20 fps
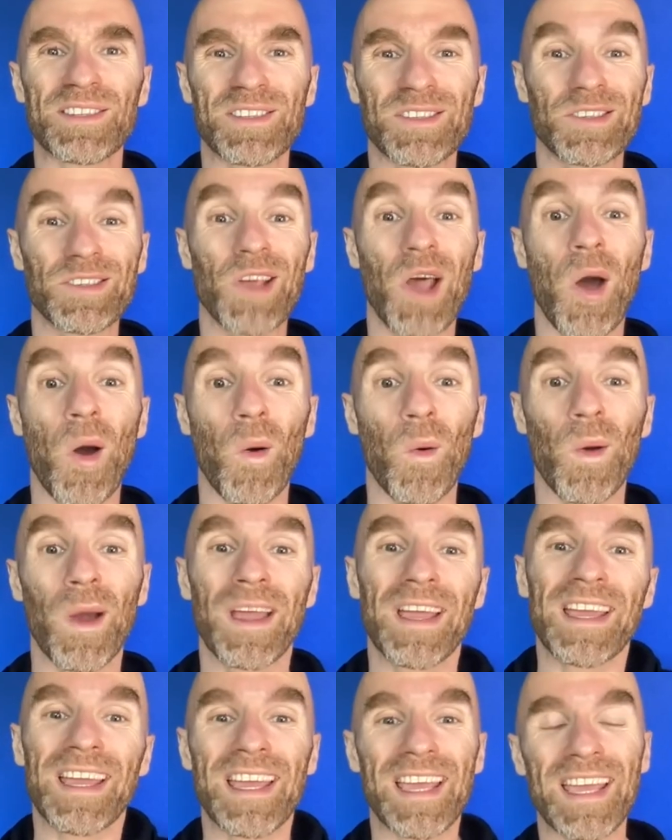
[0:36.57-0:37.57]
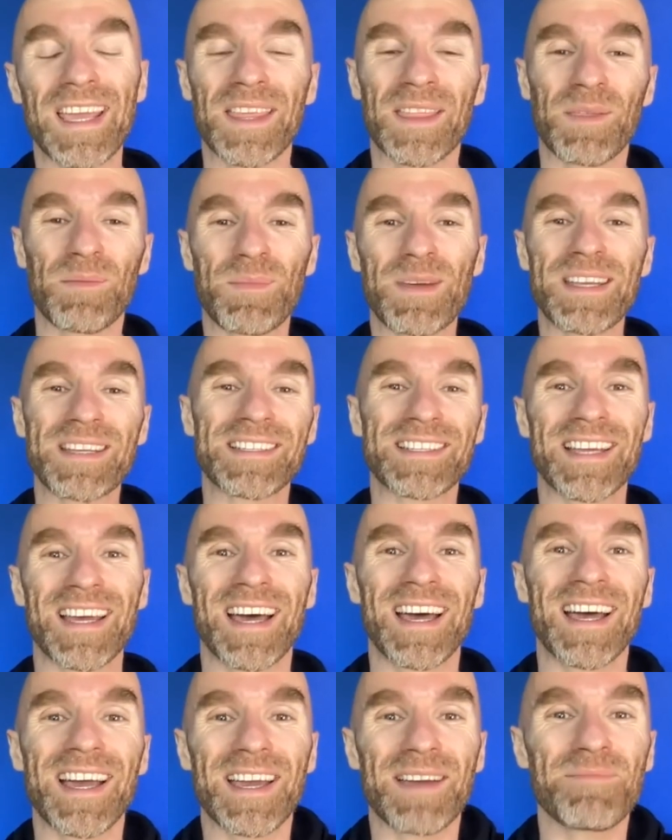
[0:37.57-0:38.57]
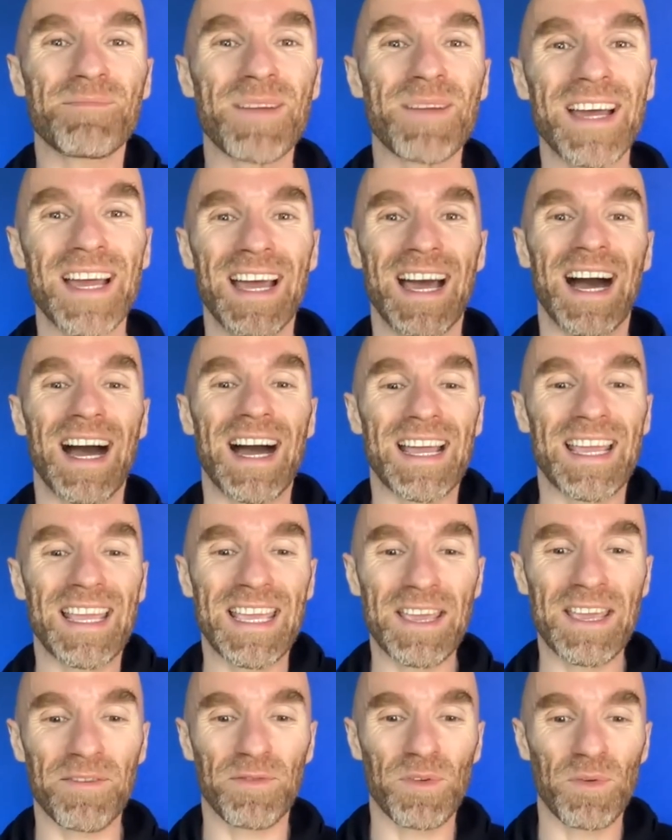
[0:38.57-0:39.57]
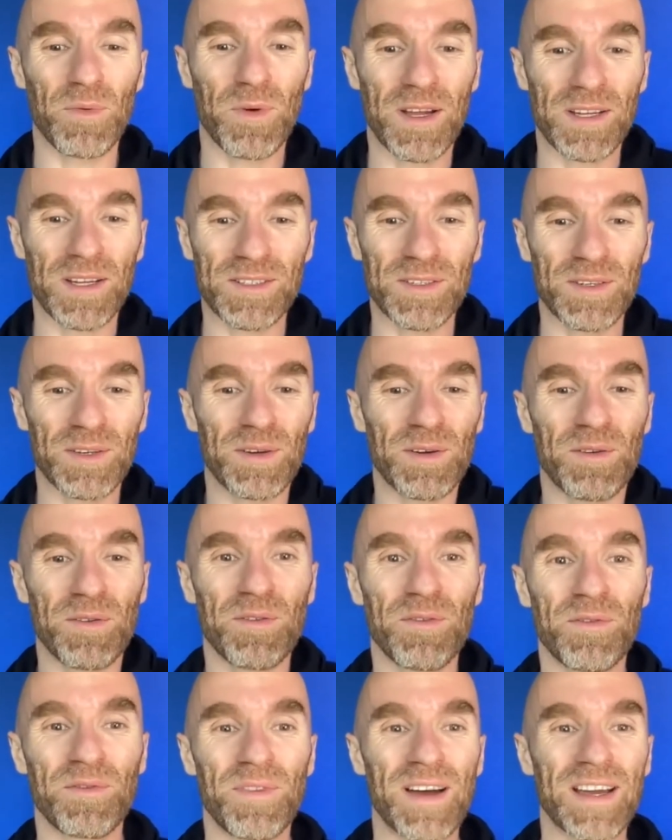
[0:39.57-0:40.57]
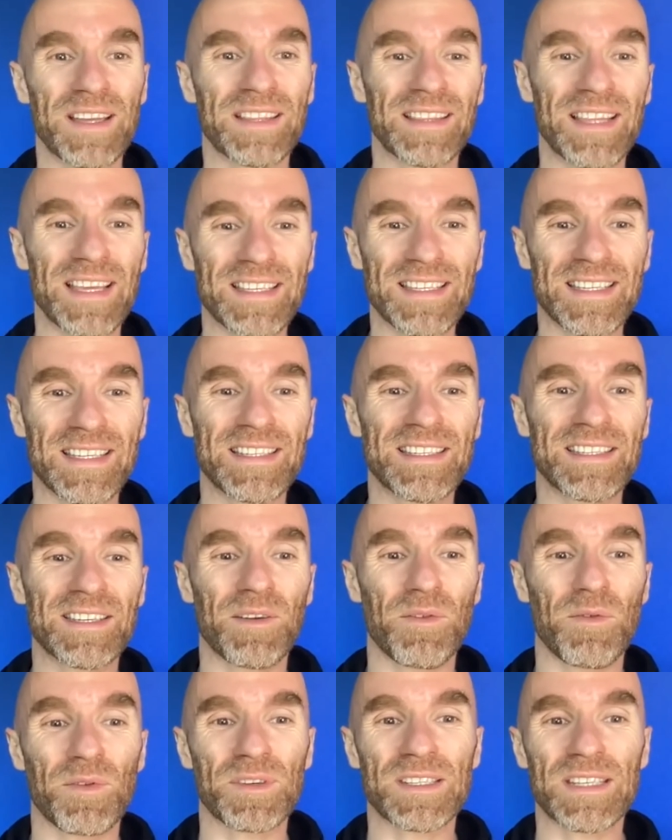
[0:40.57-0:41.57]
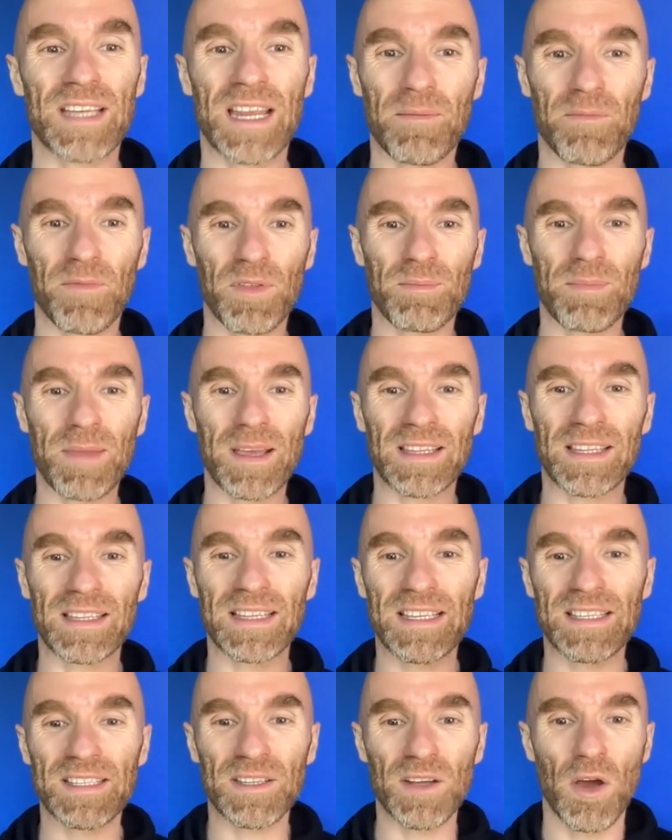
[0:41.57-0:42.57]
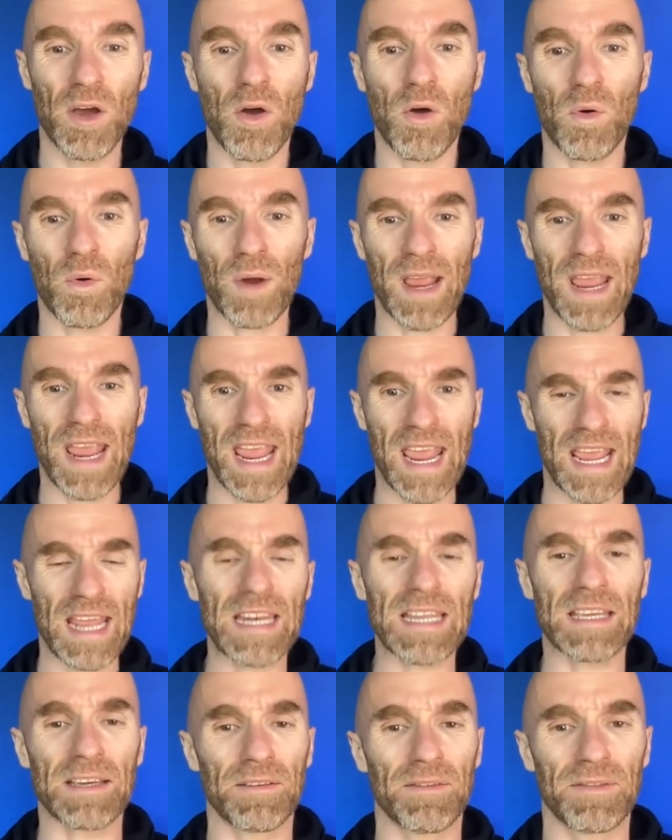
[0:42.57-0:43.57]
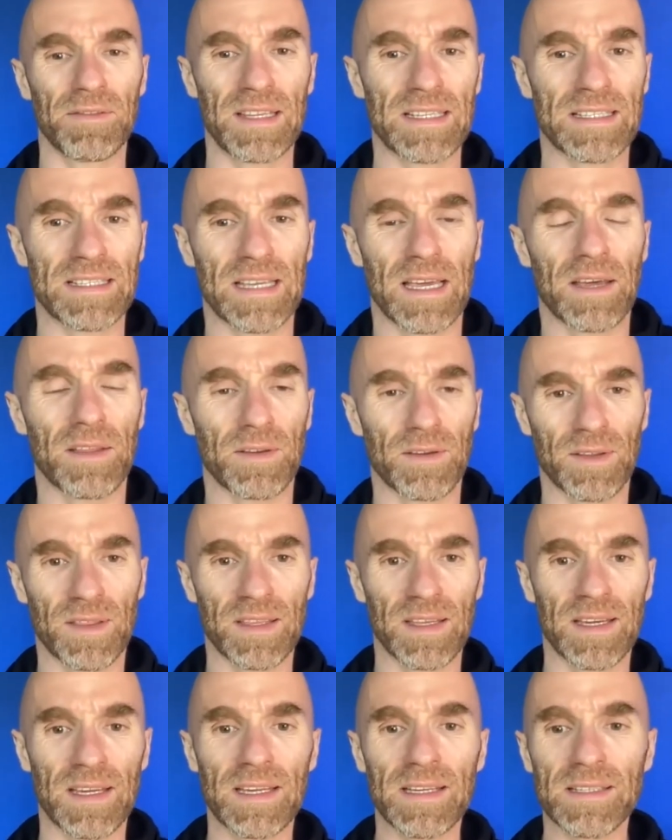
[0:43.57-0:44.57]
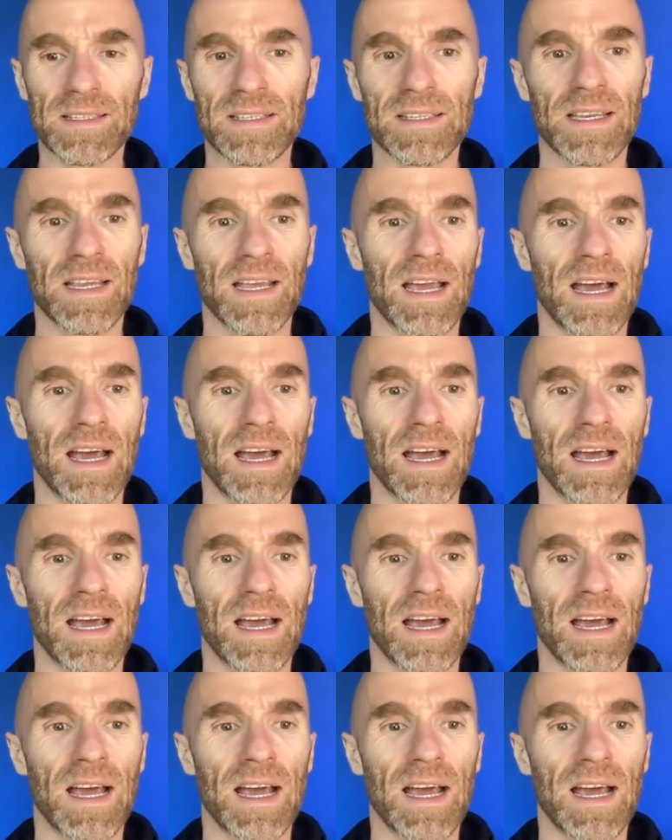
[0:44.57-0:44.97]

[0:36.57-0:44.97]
So in the meantime, if you want to find lessons or sign up for the mailing list or any of these other things,